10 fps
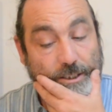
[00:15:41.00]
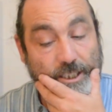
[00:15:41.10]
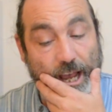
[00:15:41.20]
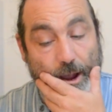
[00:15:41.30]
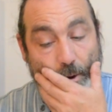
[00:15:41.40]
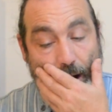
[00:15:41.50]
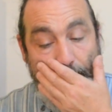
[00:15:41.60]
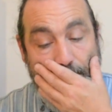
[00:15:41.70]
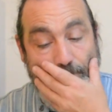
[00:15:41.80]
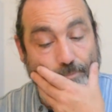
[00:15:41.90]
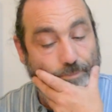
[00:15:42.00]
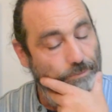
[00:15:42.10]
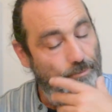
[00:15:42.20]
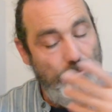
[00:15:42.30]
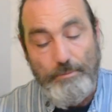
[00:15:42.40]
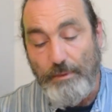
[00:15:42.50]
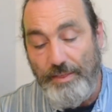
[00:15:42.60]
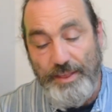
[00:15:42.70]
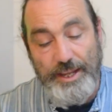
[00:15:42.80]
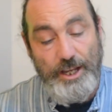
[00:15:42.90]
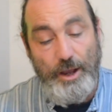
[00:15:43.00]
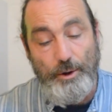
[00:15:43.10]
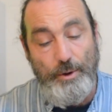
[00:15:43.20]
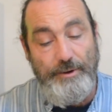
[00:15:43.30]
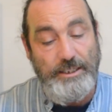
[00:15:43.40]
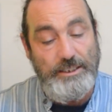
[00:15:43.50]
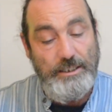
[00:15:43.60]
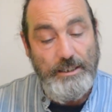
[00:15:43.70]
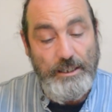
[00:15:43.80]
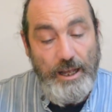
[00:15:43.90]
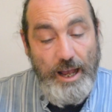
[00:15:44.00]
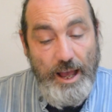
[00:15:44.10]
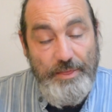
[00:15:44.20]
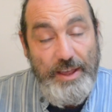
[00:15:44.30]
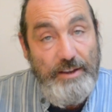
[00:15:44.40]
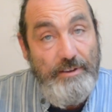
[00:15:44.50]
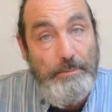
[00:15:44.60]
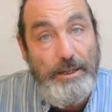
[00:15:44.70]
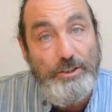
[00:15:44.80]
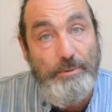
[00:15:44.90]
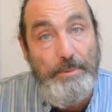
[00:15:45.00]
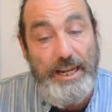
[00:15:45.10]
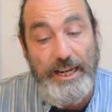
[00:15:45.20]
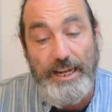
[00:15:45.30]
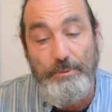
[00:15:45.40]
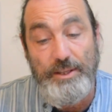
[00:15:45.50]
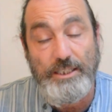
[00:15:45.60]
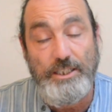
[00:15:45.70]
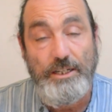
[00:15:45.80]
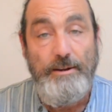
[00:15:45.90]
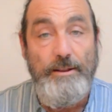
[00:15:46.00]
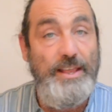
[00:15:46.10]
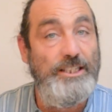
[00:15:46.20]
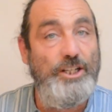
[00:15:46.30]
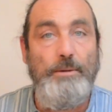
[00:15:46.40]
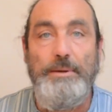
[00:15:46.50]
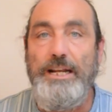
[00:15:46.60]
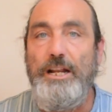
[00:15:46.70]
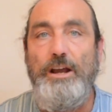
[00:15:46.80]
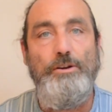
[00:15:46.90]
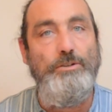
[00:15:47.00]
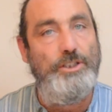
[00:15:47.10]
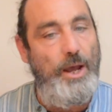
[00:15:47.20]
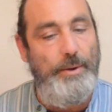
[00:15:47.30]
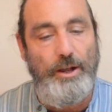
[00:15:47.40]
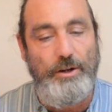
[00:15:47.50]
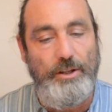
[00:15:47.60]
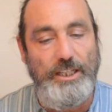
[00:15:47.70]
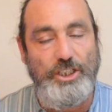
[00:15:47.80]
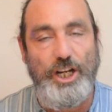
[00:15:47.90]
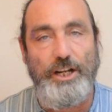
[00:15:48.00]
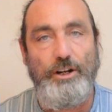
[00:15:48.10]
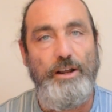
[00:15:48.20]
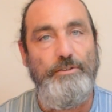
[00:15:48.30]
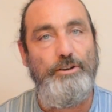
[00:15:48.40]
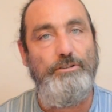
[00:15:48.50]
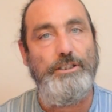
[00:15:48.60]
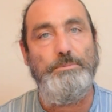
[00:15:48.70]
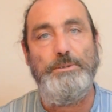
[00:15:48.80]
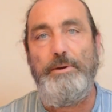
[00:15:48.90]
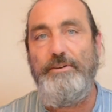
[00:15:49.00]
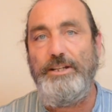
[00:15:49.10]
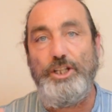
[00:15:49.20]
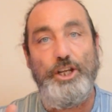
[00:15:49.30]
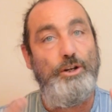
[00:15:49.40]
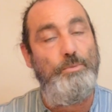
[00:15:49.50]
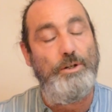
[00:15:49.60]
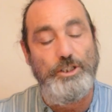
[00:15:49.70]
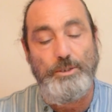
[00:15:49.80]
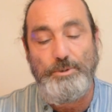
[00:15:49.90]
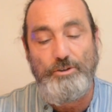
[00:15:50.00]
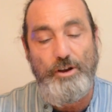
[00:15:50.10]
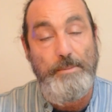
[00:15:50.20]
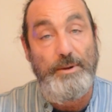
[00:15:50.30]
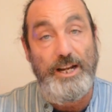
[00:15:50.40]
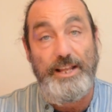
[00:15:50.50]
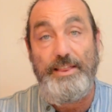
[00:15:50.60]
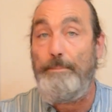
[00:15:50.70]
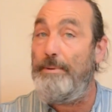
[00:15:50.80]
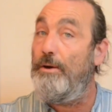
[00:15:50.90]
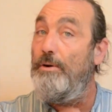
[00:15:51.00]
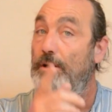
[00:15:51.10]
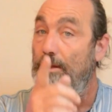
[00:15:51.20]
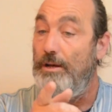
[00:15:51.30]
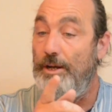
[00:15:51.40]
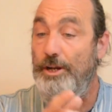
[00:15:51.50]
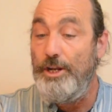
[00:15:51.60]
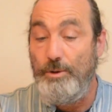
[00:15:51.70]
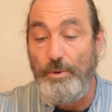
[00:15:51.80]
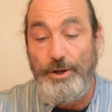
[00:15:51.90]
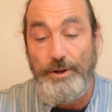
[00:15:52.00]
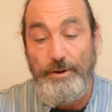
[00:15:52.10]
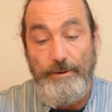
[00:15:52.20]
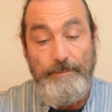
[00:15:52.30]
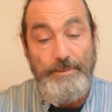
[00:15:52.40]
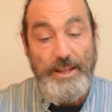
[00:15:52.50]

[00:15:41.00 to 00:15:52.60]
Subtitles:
So there you go, Aquarius. Thank you very much for being here with us. There's going to be loads going on this channel over the Christmas period, so you're going to want to subscribe and click that bell. I know you want to.